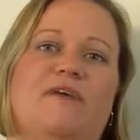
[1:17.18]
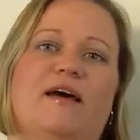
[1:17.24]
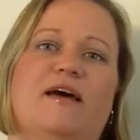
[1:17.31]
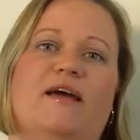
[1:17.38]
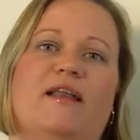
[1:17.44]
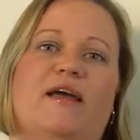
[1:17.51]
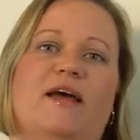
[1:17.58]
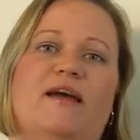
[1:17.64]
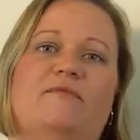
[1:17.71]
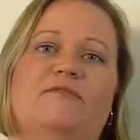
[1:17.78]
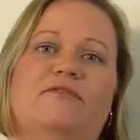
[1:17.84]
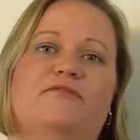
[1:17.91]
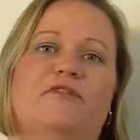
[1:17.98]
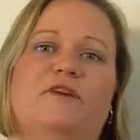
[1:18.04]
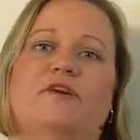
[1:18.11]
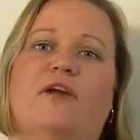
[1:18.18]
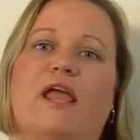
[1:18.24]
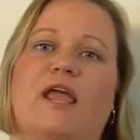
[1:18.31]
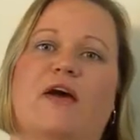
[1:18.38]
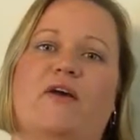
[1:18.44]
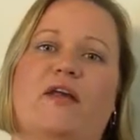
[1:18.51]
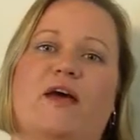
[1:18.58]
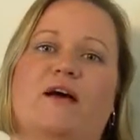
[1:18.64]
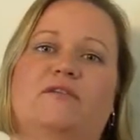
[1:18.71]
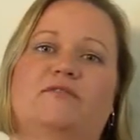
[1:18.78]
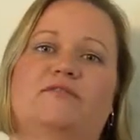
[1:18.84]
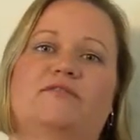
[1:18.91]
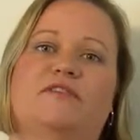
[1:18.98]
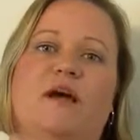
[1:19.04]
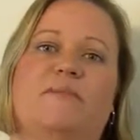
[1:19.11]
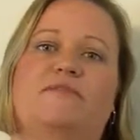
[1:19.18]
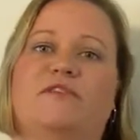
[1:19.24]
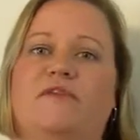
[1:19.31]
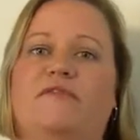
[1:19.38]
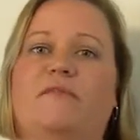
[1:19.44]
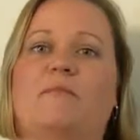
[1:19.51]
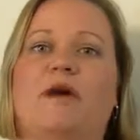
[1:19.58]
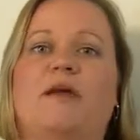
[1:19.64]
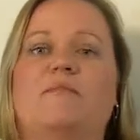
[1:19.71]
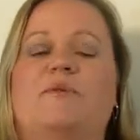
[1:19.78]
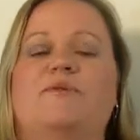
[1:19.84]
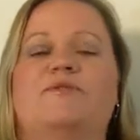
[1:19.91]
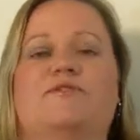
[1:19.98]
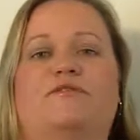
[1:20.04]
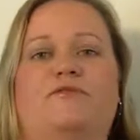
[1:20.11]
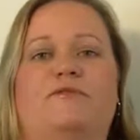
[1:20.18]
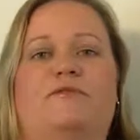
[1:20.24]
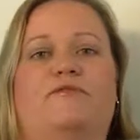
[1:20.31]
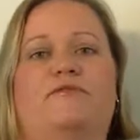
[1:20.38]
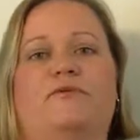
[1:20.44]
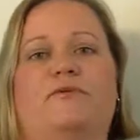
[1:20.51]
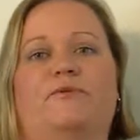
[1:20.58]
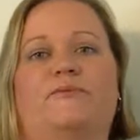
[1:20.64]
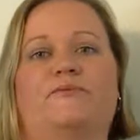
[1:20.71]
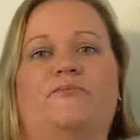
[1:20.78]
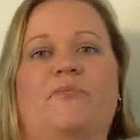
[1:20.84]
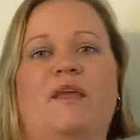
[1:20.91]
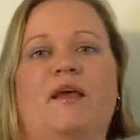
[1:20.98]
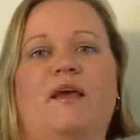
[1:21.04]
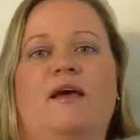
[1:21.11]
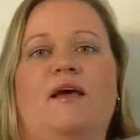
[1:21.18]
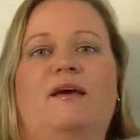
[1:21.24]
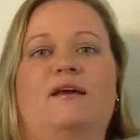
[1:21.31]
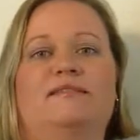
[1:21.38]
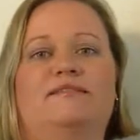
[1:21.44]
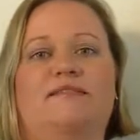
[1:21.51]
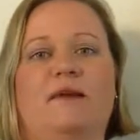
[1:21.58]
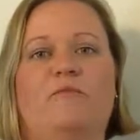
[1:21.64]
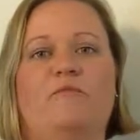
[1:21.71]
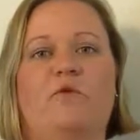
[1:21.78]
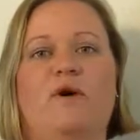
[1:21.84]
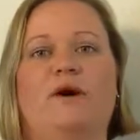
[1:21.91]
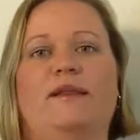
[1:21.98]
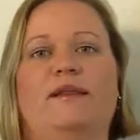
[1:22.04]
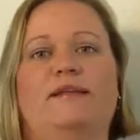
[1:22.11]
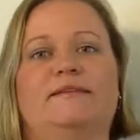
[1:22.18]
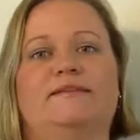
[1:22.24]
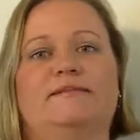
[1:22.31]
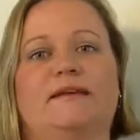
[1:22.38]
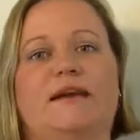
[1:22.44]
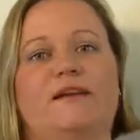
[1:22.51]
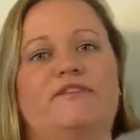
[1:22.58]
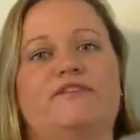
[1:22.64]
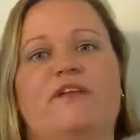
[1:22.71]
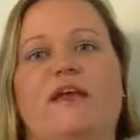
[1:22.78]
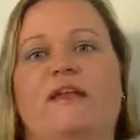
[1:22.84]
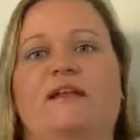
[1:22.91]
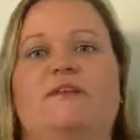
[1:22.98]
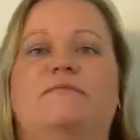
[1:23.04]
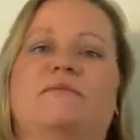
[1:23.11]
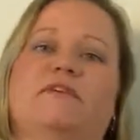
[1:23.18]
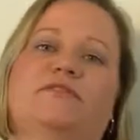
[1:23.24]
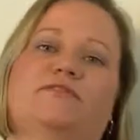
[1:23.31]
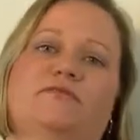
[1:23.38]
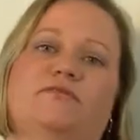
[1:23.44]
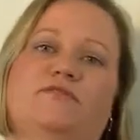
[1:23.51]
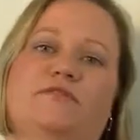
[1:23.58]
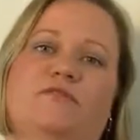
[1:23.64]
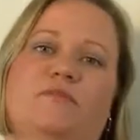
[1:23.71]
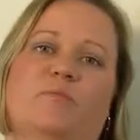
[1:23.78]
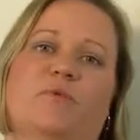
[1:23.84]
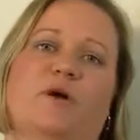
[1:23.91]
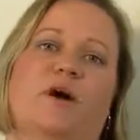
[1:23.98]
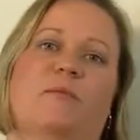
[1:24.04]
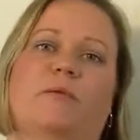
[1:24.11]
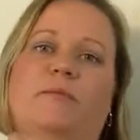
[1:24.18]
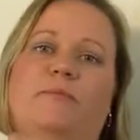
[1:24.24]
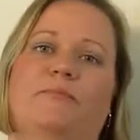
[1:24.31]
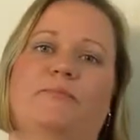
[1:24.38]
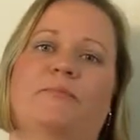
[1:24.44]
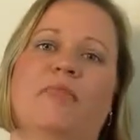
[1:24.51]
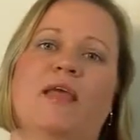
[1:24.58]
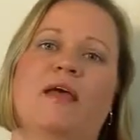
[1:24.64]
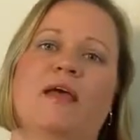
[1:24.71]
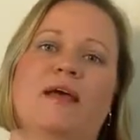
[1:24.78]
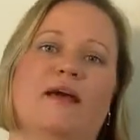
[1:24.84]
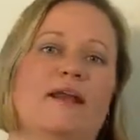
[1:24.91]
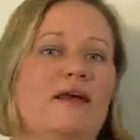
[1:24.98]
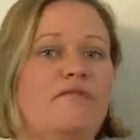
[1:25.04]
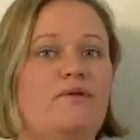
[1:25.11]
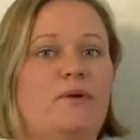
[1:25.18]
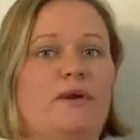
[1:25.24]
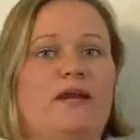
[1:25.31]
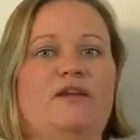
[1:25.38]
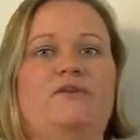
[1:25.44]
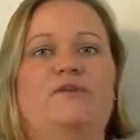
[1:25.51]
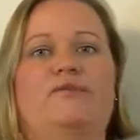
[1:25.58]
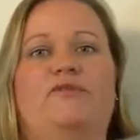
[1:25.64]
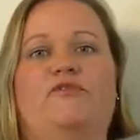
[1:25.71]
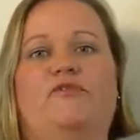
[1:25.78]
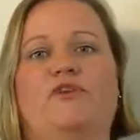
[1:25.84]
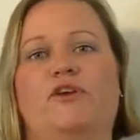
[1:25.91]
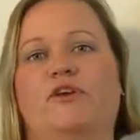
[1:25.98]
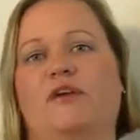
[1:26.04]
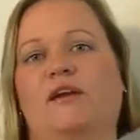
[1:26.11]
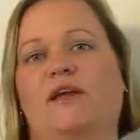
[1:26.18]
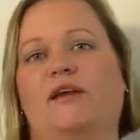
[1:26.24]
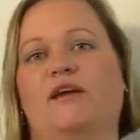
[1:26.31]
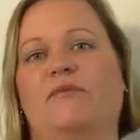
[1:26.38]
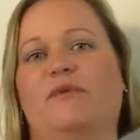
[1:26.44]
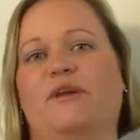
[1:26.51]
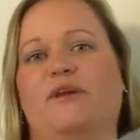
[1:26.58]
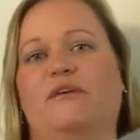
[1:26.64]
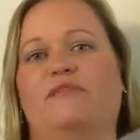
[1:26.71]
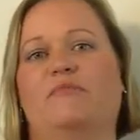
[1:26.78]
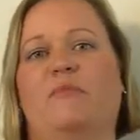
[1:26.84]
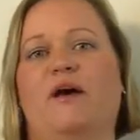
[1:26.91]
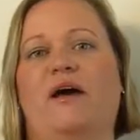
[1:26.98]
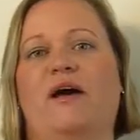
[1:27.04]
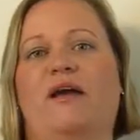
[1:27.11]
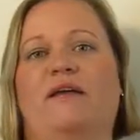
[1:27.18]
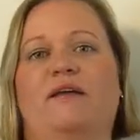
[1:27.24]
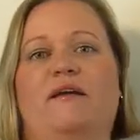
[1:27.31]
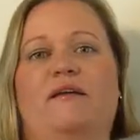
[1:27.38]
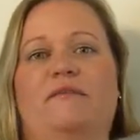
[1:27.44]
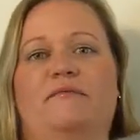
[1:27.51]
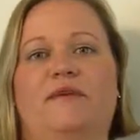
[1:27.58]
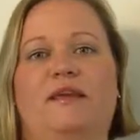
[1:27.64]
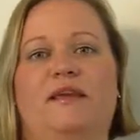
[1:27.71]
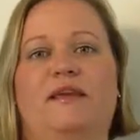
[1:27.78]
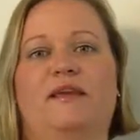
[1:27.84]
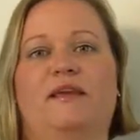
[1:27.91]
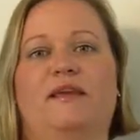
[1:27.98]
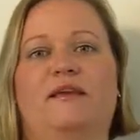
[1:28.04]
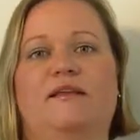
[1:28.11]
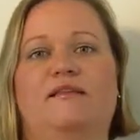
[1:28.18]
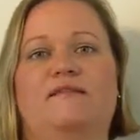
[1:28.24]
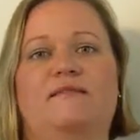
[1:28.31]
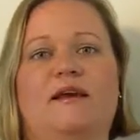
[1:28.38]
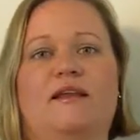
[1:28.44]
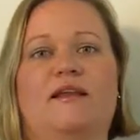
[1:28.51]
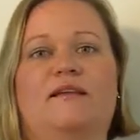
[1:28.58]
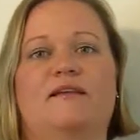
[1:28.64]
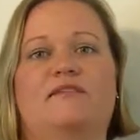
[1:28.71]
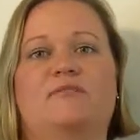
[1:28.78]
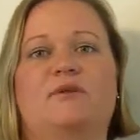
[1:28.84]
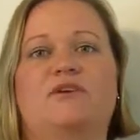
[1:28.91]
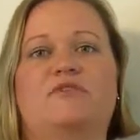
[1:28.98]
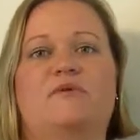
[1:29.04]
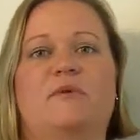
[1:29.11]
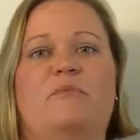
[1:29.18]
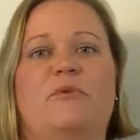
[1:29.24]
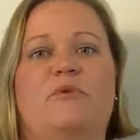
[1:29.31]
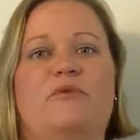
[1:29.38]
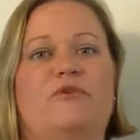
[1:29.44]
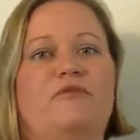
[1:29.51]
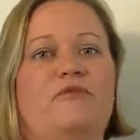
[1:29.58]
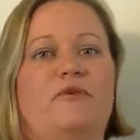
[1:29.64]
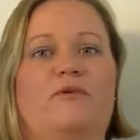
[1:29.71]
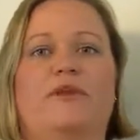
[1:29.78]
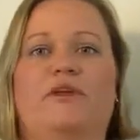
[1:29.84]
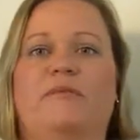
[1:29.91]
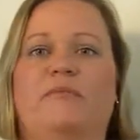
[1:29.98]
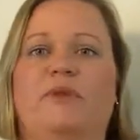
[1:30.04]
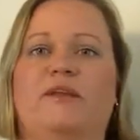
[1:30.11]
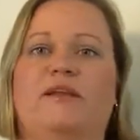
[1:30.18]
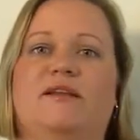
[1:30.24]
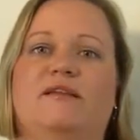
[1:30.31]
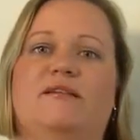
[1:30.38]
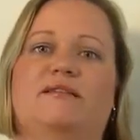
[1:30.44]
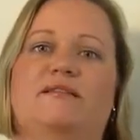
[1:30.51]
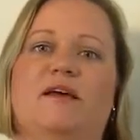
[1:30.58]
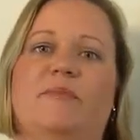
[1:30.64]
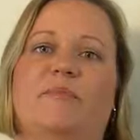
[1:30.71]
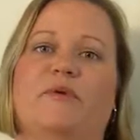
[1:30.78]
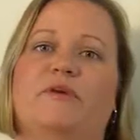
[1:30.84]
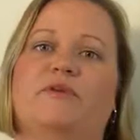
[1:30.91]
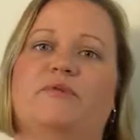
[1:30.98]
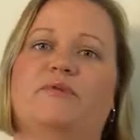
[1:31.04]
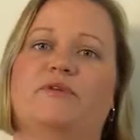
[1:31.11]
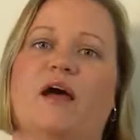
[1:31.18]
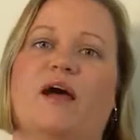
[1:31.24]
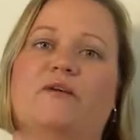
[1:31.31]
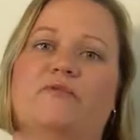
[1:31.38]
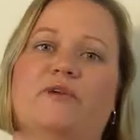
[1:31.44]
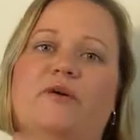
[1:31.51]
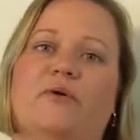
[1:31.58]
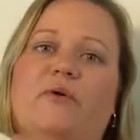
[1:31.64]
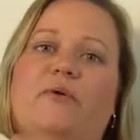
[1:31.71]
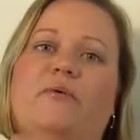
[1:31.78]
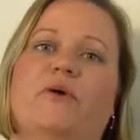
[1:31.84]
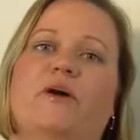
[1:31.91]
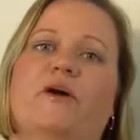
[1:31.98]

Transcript: while I was figuring out how to stop stuffing my emotions with food. And step one is understanding the real source of the problem. And I have great news for you here because by reading and studying the special report, you've already completed this step. You now know